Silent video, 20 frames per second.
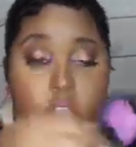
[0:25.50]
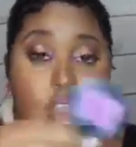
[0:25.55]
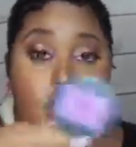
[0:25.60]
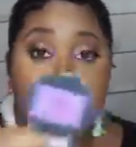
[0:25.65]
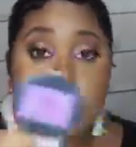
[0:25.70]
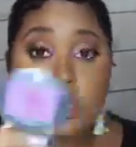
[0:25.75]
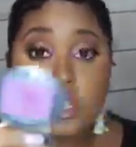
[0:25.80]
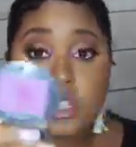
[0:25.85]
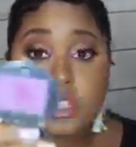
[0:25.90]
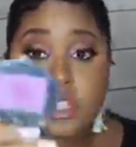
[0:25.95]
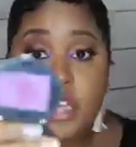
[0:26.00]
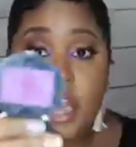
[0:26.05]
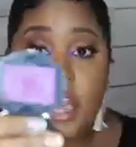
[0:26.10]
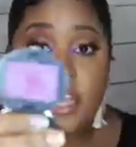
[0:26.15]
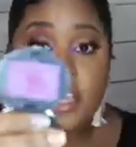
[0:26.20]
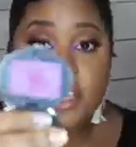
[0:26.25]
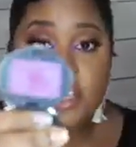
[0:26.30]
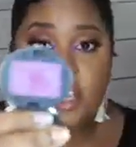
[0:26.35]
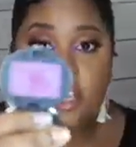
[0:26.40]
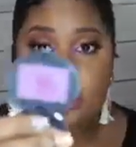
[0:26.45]
Deluxe
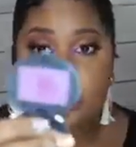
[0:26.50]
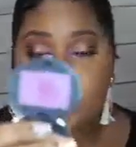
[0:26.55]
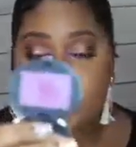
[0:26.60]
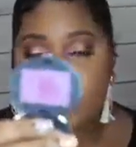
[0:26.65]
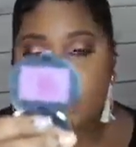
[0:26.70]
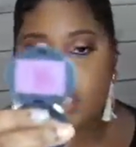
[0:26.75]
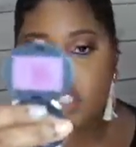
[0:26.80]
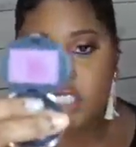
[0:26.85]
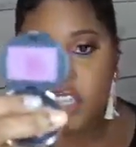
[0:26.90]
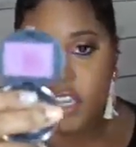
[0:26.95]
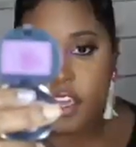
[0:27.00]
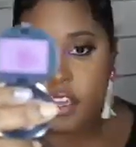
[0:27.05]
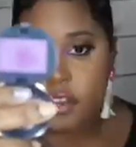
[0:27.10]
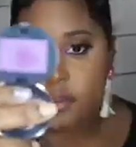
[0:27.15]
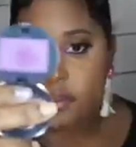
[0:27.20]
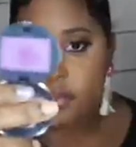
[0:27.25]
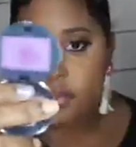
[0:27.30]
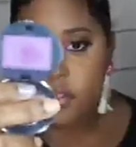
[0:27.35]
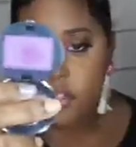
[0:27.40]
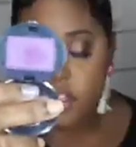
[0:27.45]
eyeshadow in the
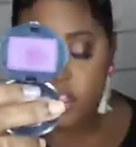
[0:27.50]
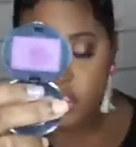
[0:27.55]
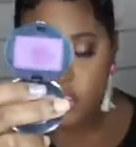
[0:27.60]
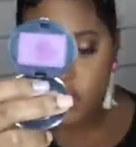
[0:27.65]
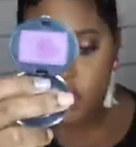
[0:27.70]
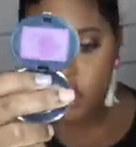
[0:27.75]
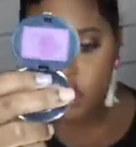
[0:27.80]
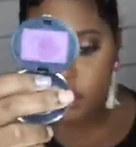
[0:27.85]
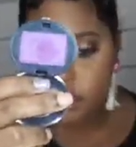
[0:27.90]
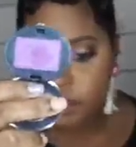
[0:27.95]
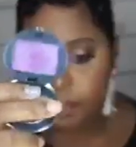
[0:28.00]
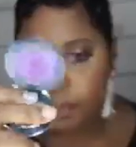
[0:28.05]
shade Fishnet.